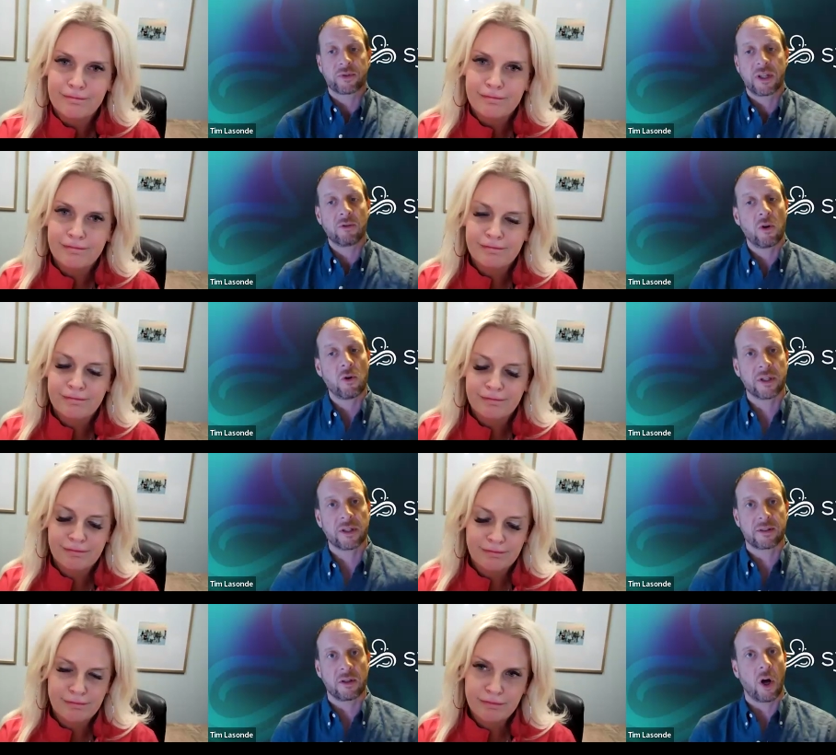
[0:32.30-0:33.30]
Speaker 1: Syncro
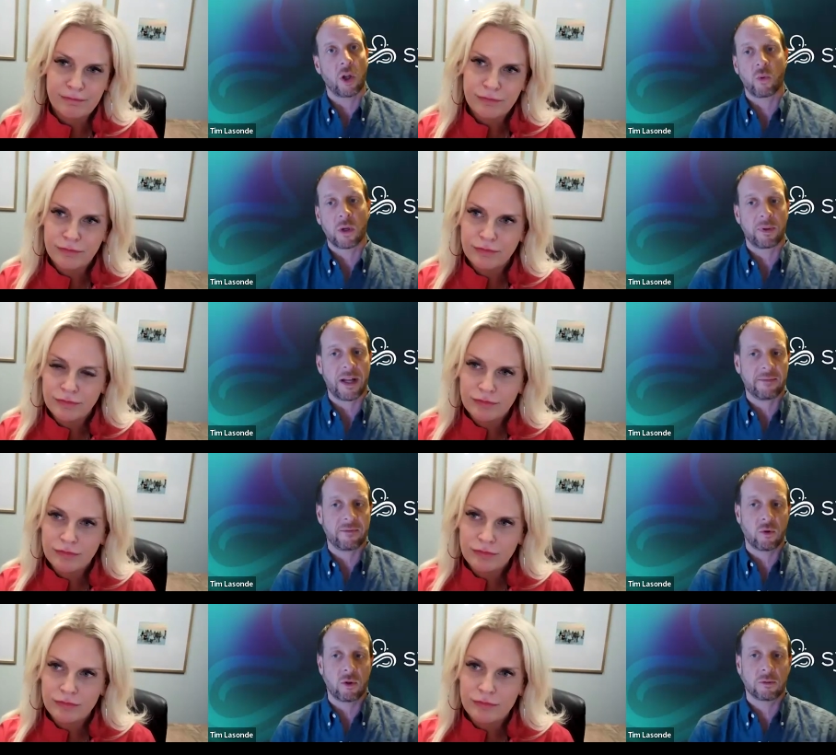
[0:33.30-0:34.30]
is an all-in-one
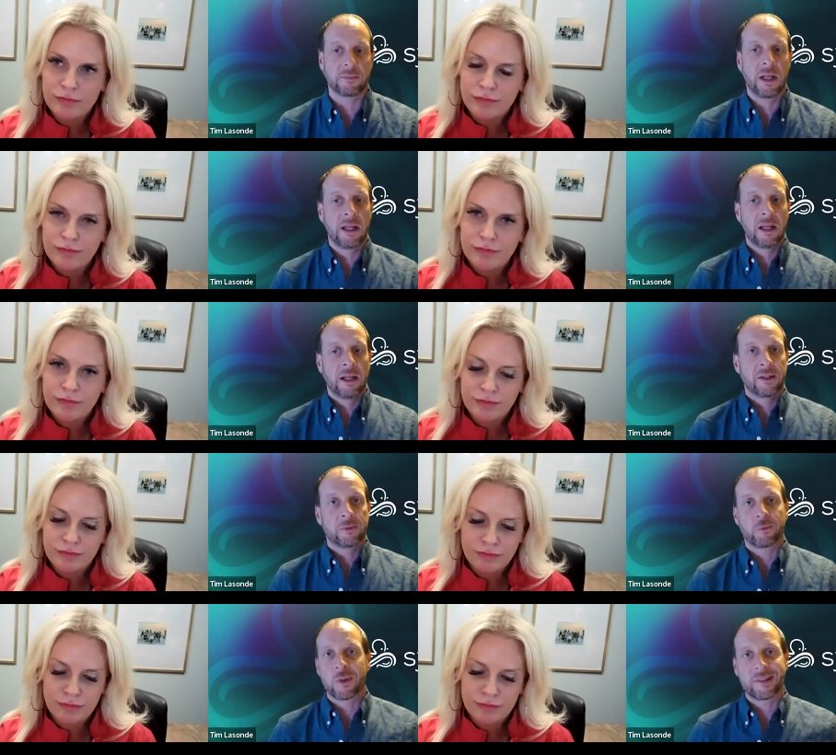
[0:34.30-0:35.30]
platform.
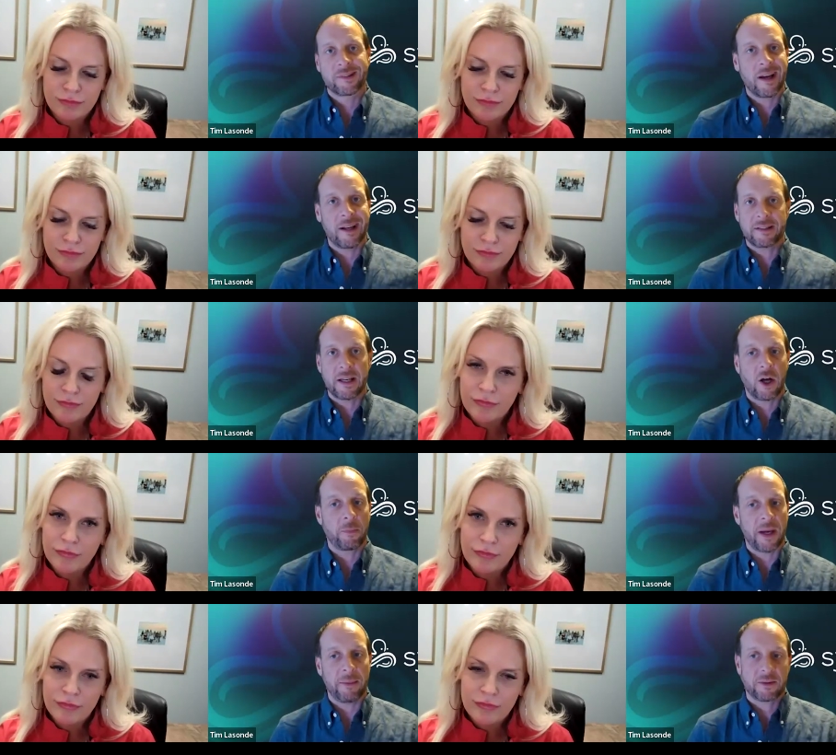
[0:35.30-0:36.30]
We're designed to
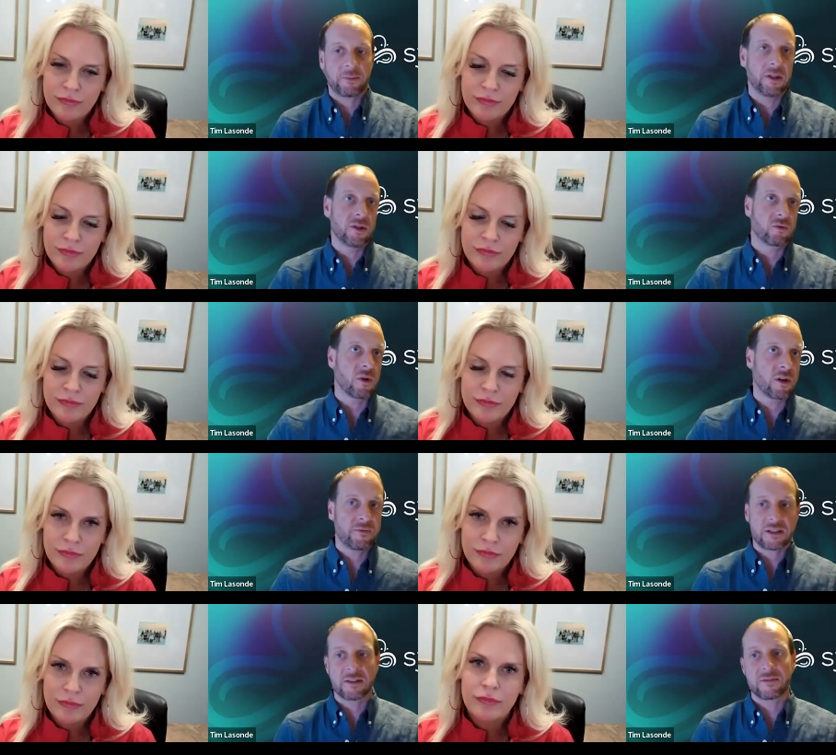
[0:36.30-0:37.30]
help MSPs run
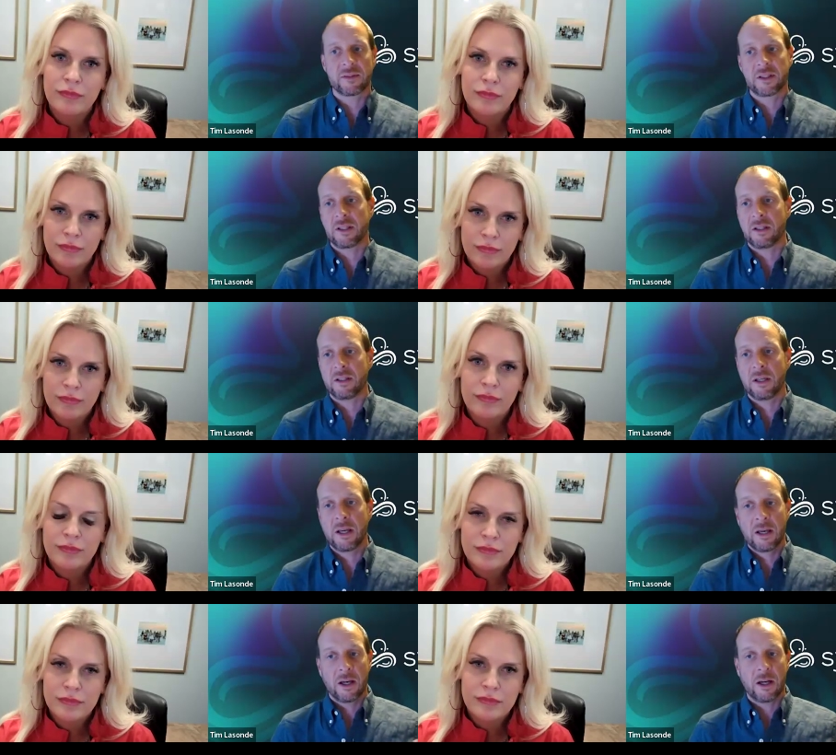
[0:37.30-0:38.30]
effectively.
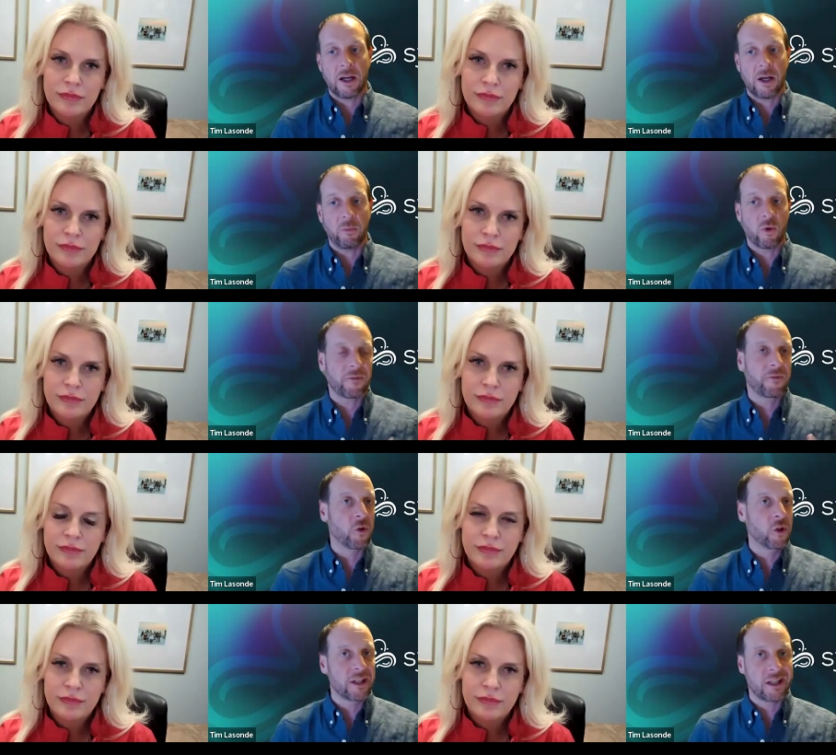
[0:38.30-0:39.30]
Uh, we're
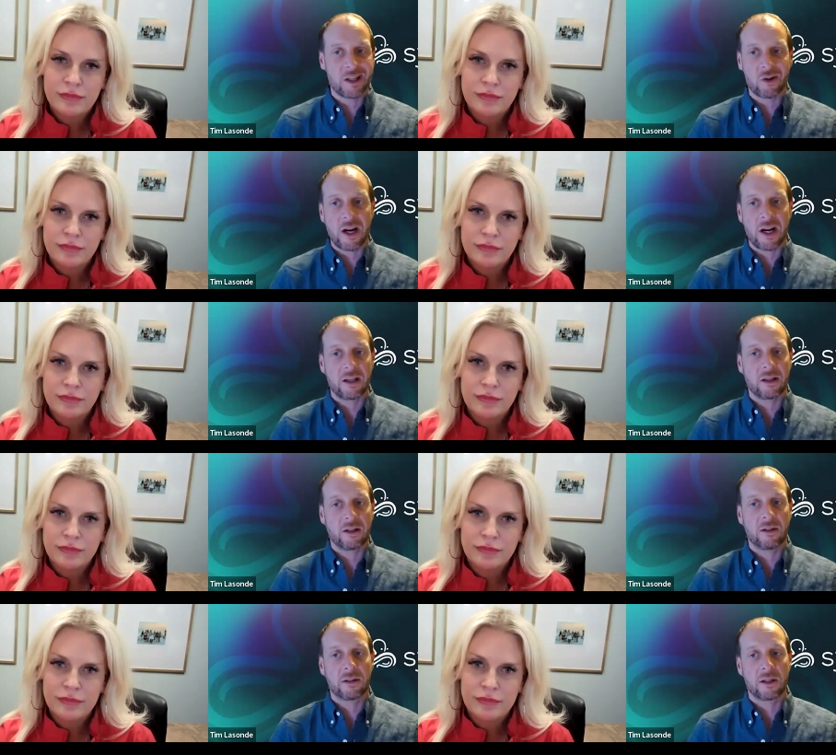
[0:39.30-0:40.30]
fully
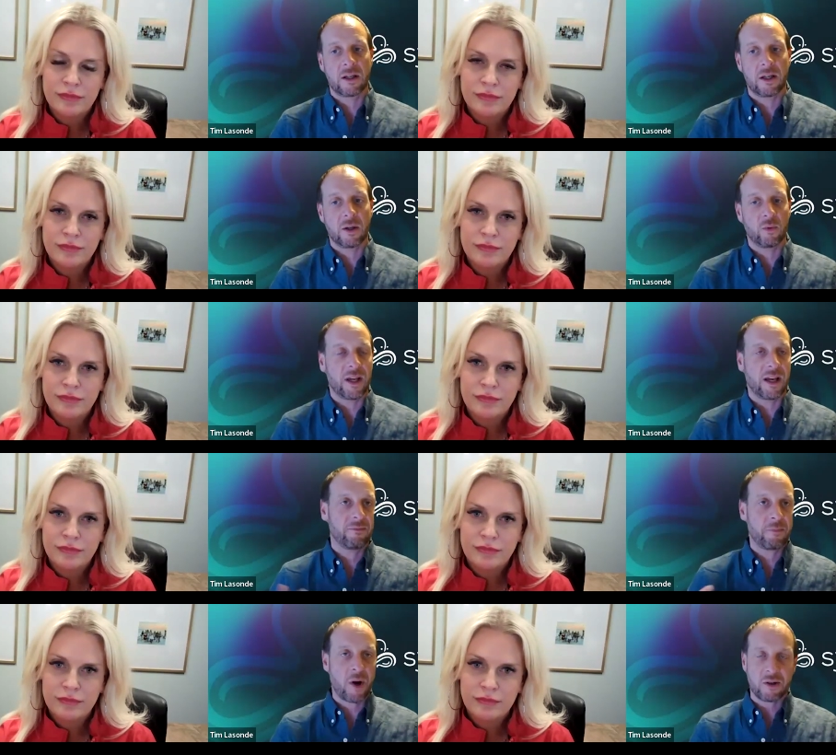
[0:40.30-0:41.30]
integrated. Uh, we
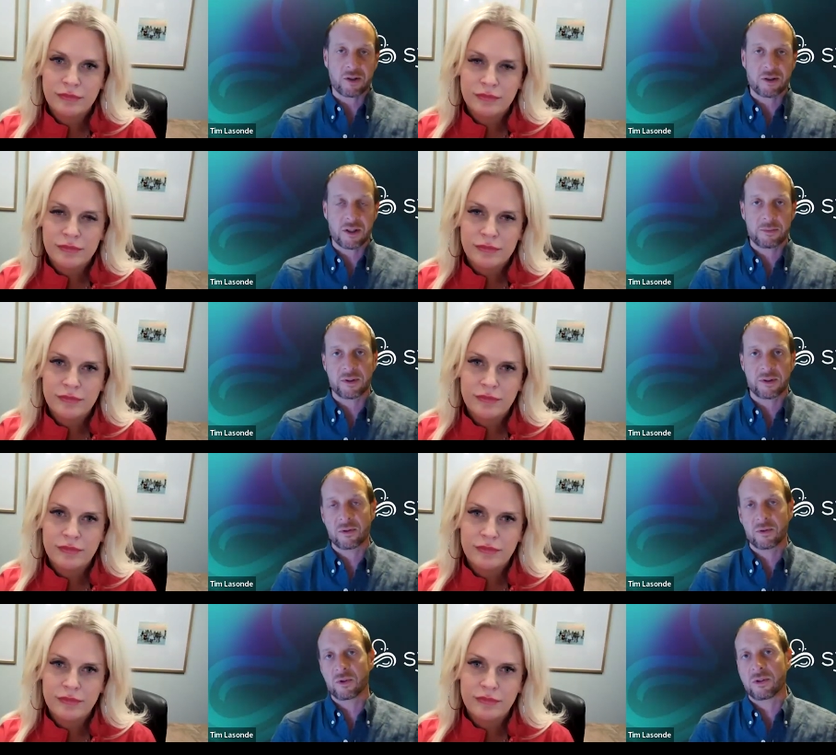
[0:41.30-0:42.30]
have partnerships and
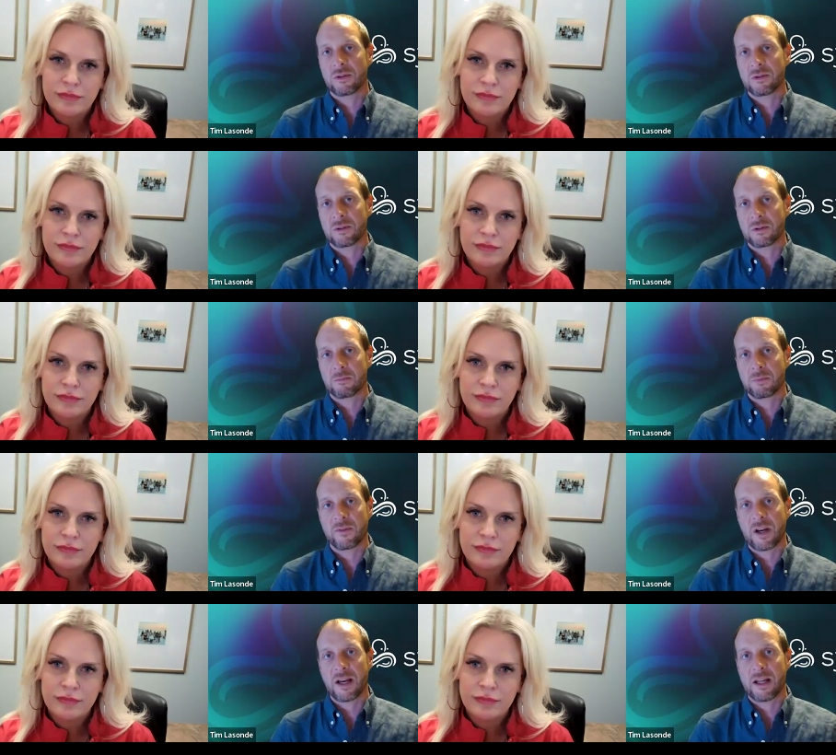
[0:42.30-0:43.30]
solutions to
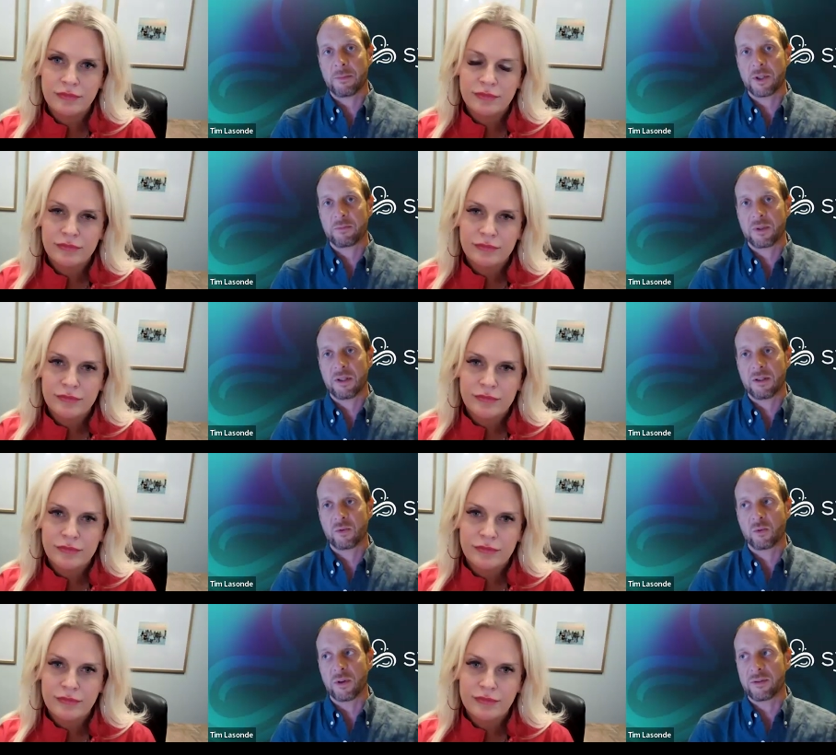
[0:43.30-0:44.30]
provide
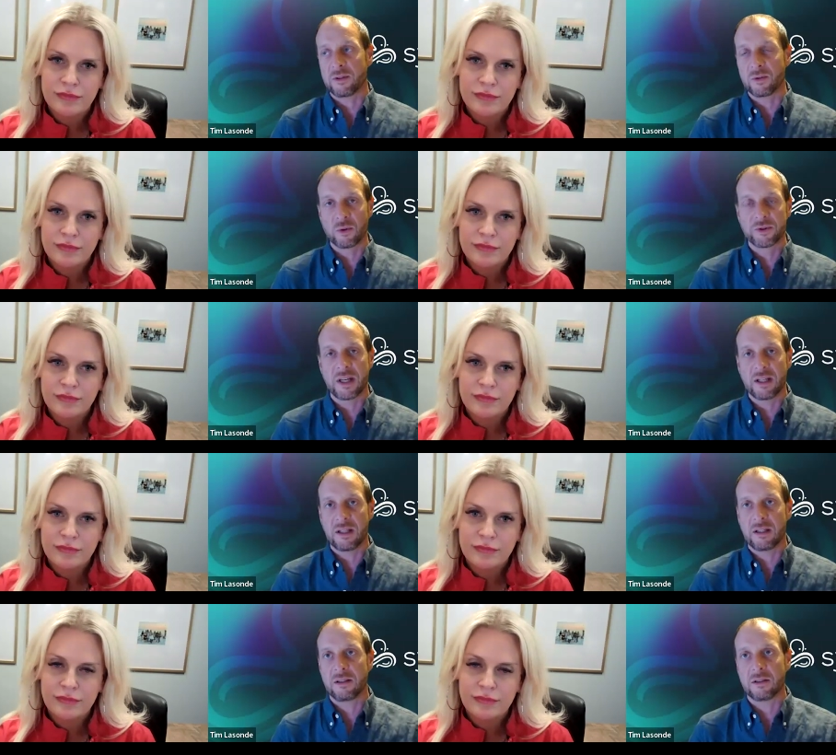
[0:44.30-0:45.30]
MSPs with the tools they
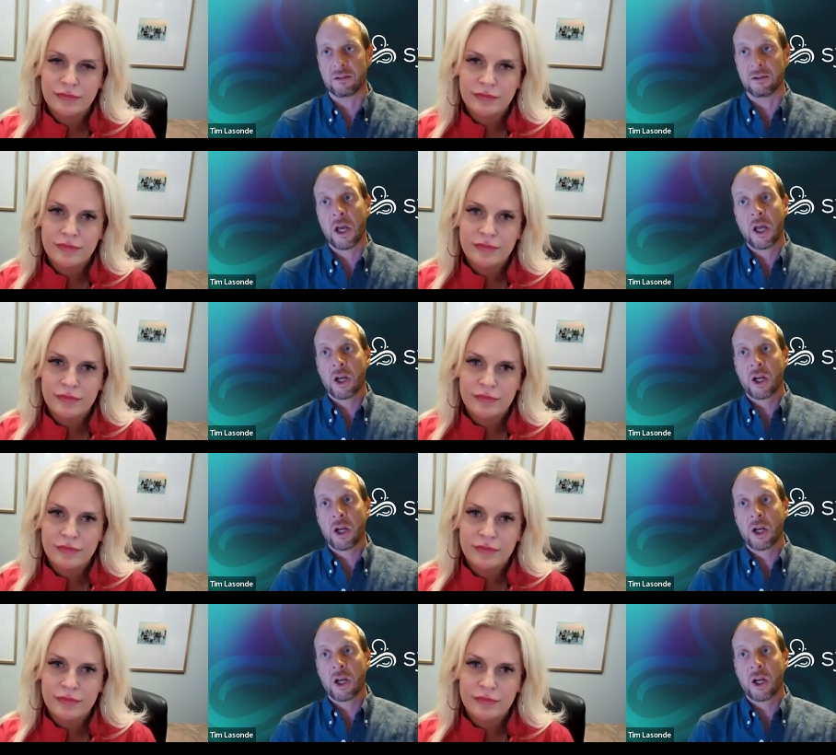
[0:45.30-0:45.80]
need to